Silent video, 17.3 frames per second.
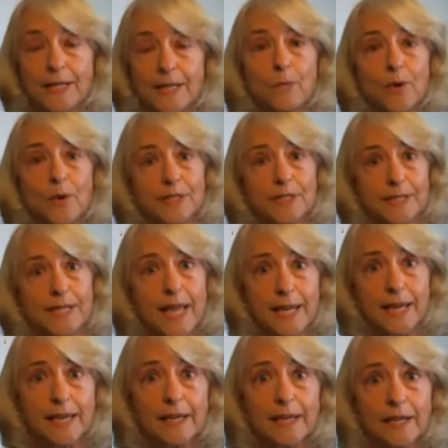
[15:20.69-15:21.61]
He was
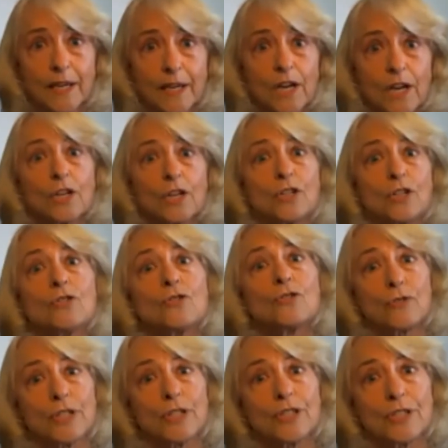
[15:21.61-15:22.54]
taking
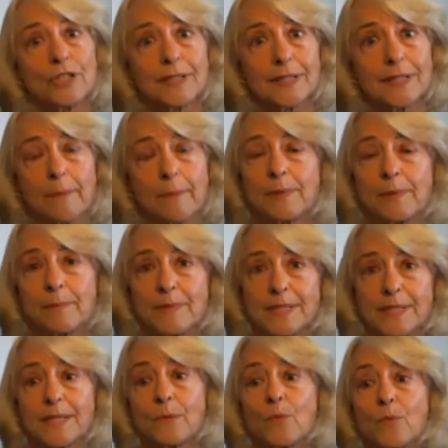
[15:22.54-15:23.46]
nutritional
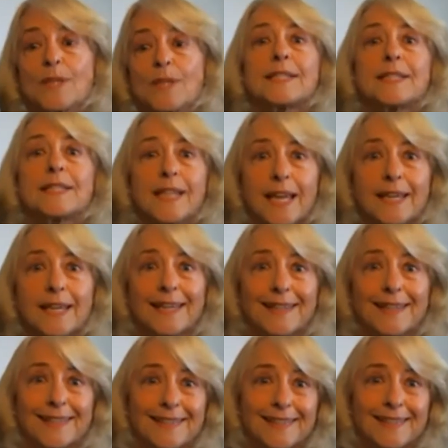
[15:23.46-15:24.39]
supplements. He was taking